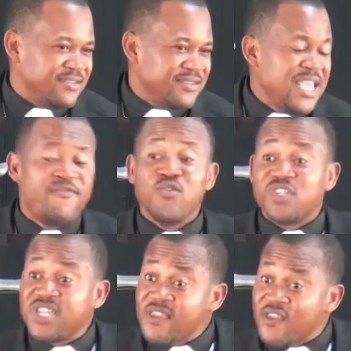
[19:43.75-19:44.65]
If you
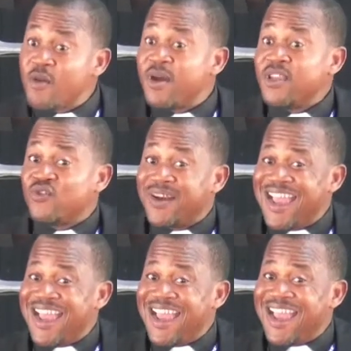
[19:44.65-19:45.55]
cheat somebody to
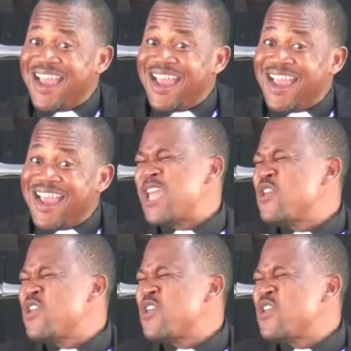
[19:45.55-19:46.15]
rise, whether you